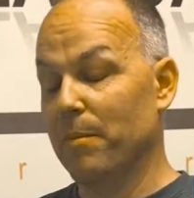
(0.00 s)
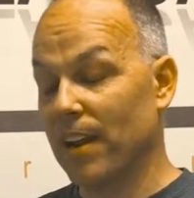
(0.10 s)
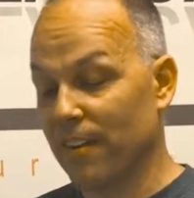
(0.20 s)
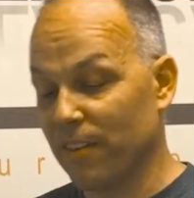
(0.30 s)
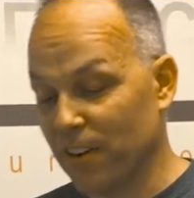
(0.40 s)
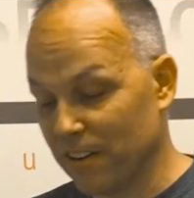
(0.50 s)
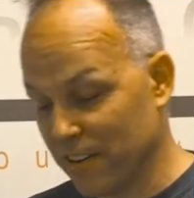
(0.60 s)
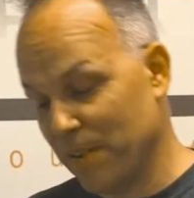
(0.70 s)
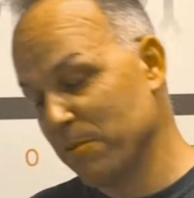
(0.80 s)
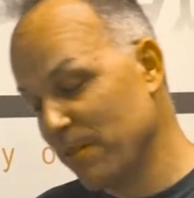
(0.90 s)
I might have a hard
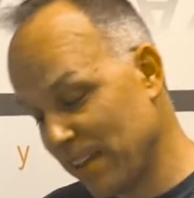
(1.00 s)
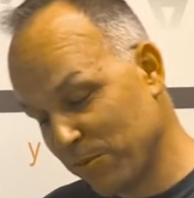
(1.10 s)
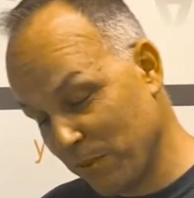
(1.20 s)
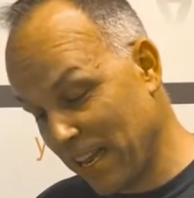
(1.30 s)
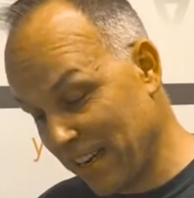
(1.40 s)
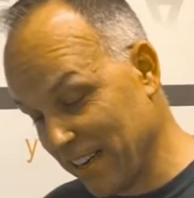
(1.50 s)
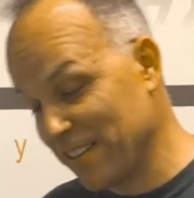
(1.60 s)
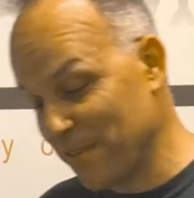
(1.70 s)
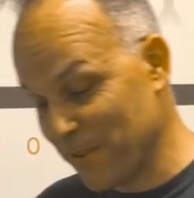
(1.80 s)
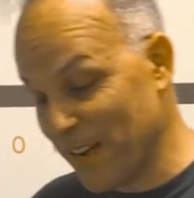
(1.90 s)
time. So that's what that is
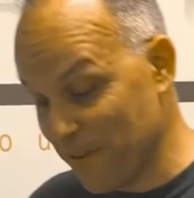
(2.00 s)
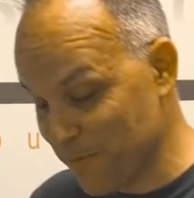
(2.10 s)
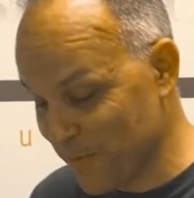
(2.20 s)
sometimes.